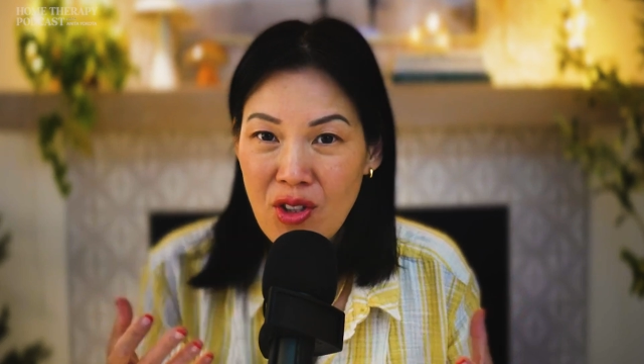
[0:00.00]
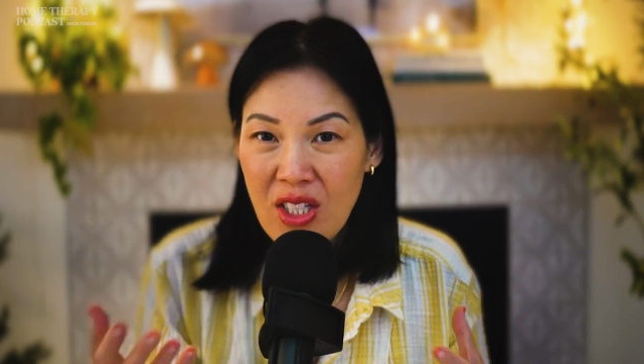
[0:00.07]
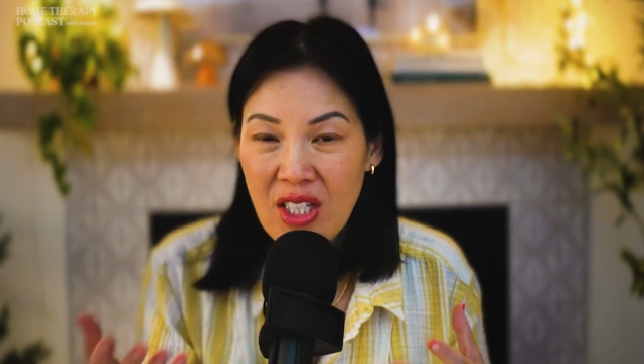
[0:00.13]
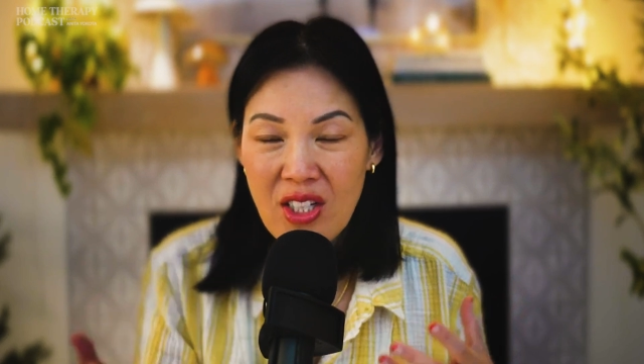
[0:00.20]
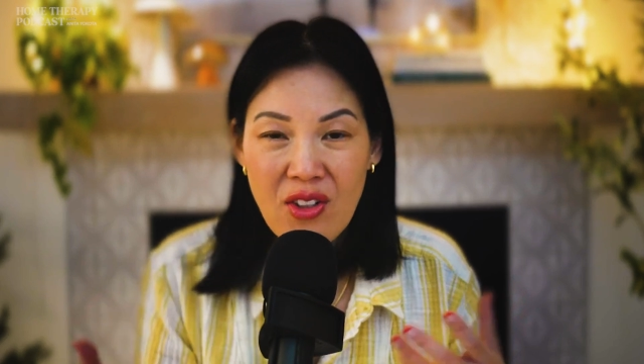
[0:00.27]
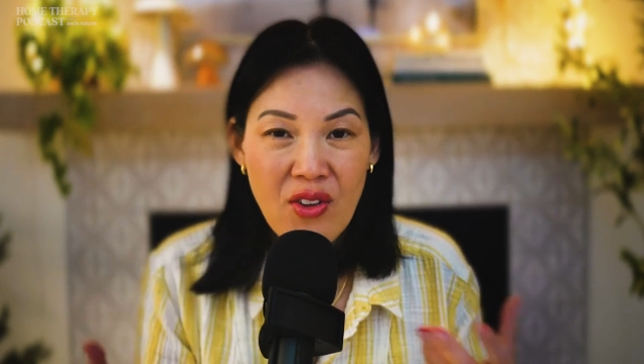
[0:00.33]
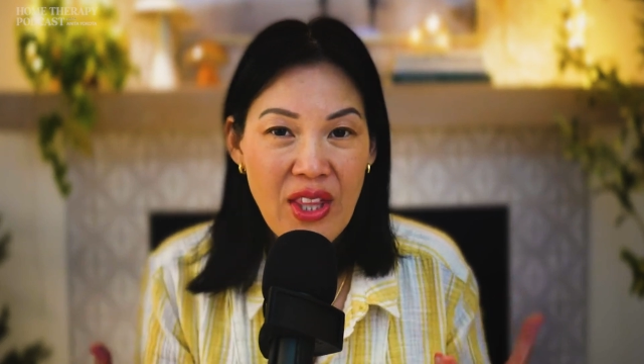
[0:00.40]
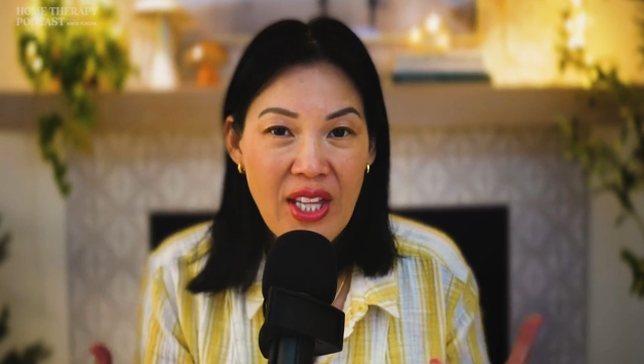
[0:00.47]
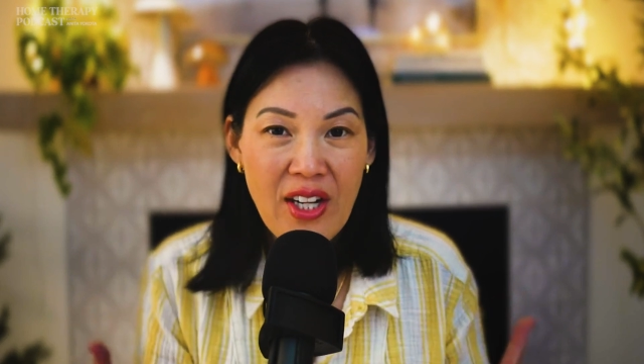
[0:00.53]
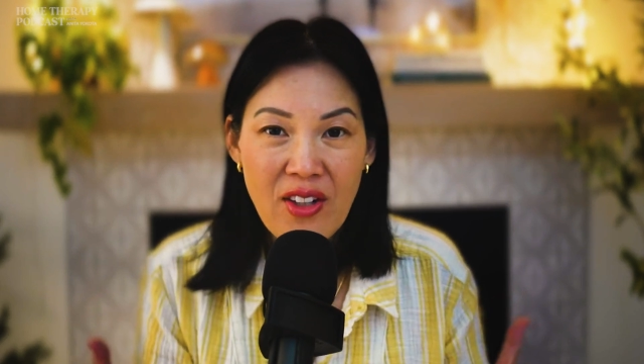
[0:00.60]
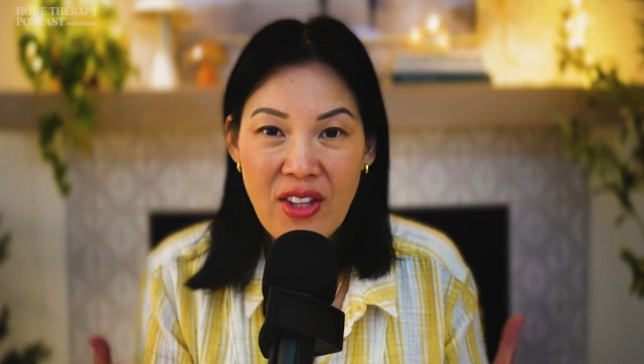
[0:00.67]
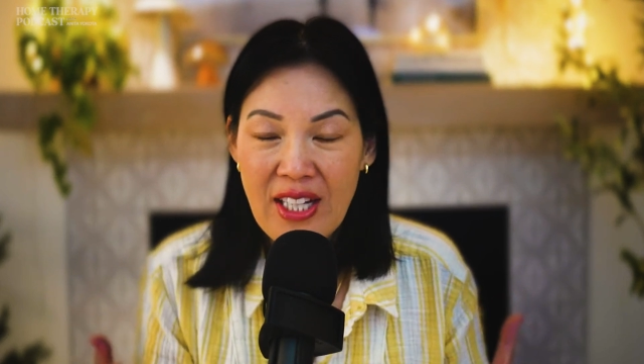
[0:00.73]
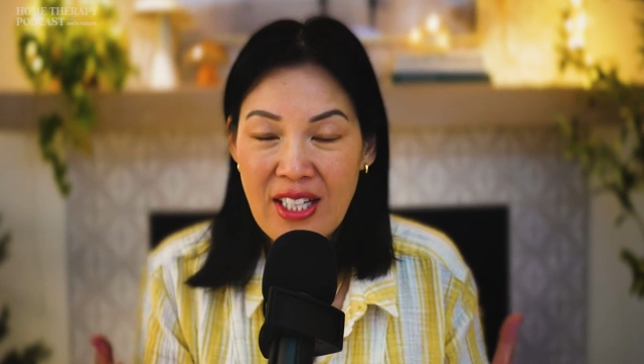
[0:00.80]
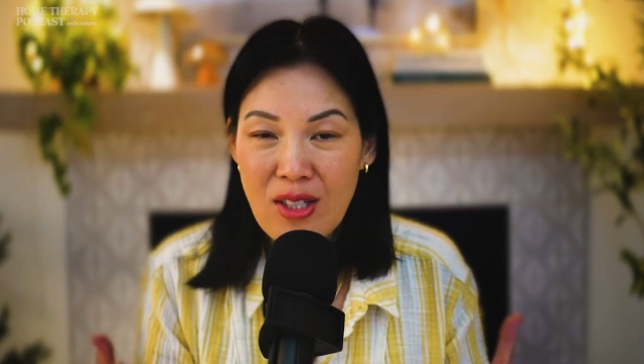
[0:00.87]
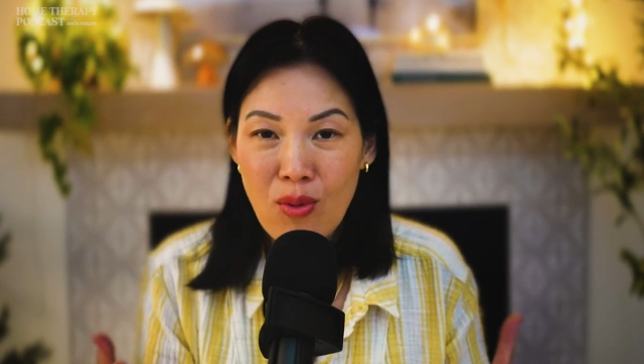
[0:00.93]
here and there
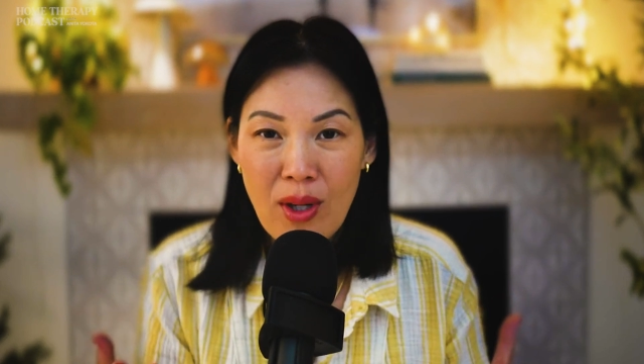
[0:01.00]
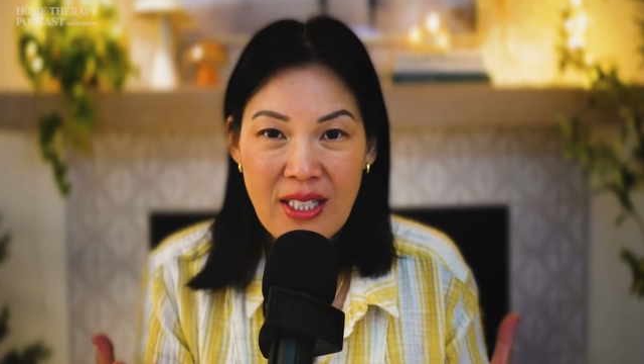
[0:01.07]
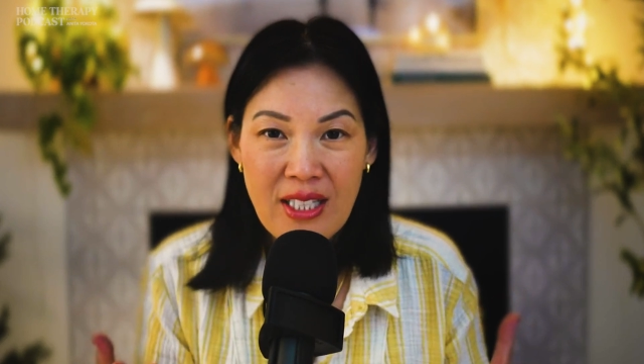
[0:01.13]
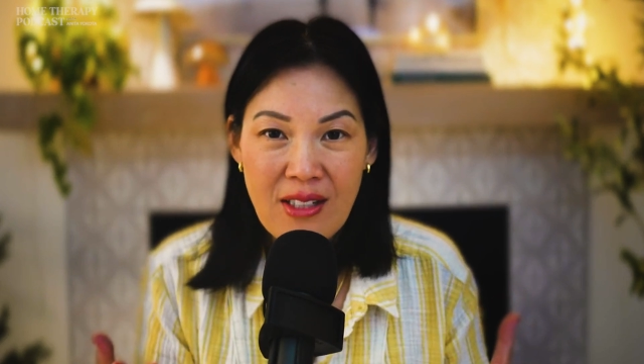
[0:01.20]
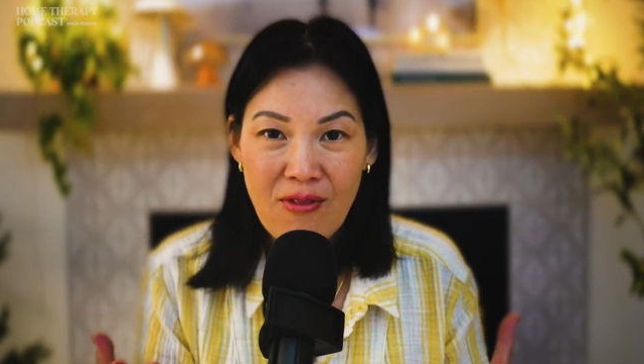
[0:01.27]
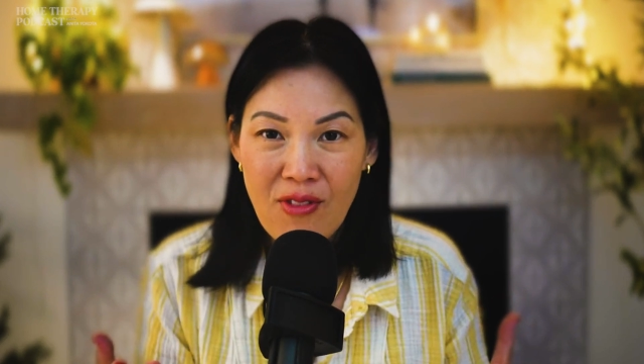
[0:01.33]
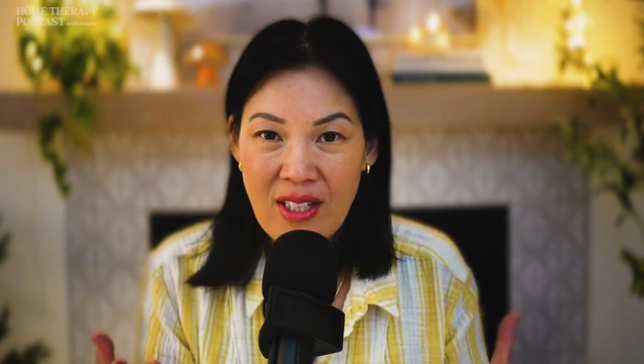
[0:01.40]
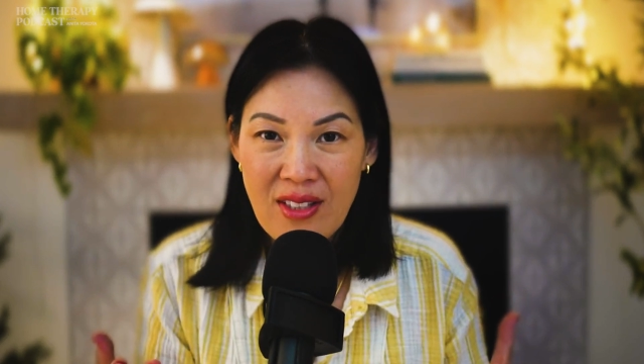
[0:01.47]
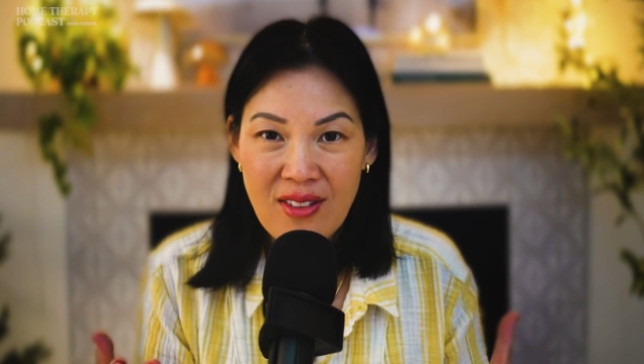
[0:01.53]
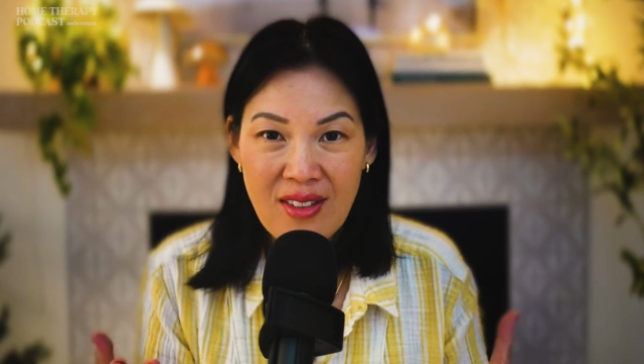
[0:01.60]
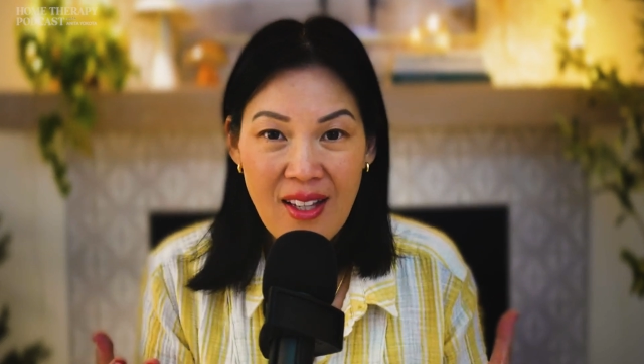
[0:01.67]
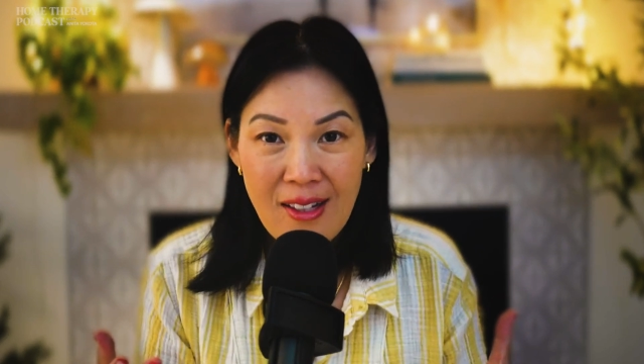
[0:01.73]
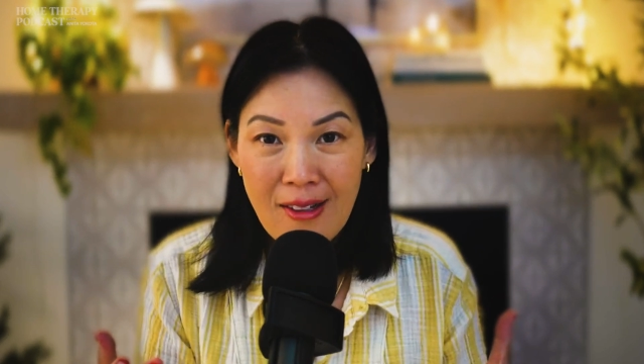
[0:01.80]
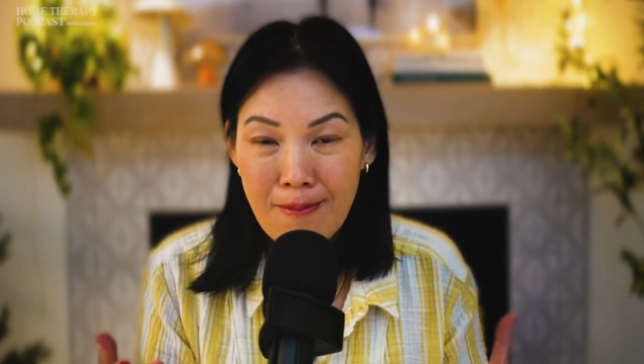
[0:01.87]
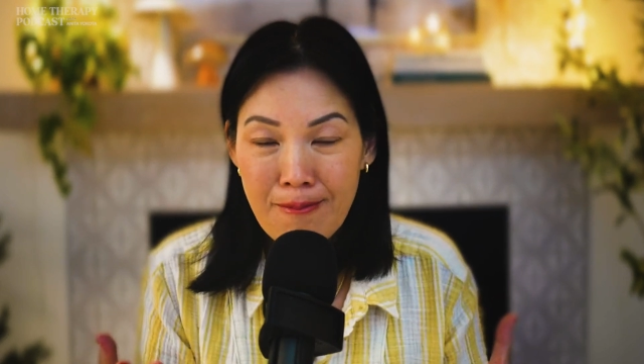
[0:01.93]
that you want to invest
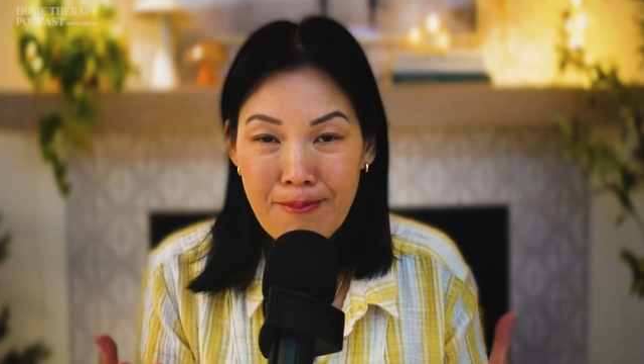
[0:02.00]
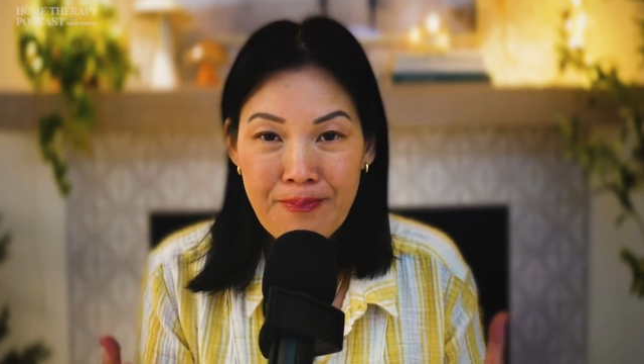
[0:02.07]
in,